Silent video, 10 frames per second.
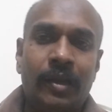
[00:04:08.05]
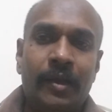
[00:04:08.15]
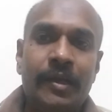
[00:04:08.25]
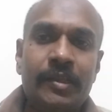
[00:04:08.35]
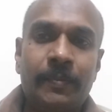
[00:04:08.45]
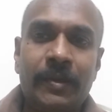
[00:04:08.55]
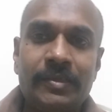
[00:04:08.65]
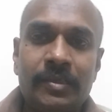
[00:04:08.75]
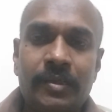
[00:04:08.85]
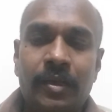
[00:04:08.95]
Already the
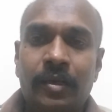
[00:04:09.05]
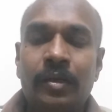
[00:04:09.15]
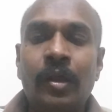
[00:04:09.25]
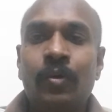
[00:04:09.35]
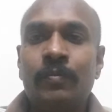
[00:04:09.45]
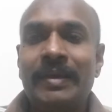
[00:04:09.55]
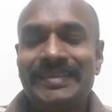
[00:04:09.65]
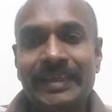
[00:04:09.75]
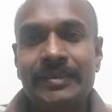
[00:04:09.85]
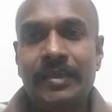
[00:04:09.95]
prices are down by
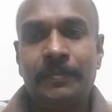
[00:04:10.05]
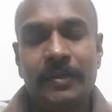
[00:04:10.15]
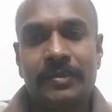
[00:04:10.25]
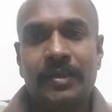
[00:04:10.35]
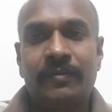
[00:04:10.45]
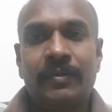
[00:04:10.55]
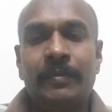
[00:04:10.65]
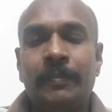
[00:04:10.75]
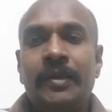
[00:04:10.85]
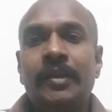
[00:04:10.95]
60% from
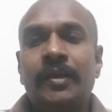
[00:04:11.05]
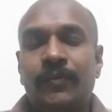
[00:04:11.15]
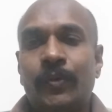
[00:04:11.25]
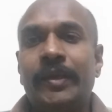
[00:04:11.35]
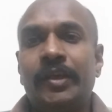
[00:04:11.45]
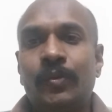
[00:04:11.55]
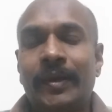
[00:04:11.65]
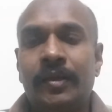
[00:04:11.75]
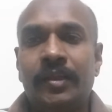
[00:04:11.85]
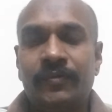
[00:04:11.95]
the beginning of 2020.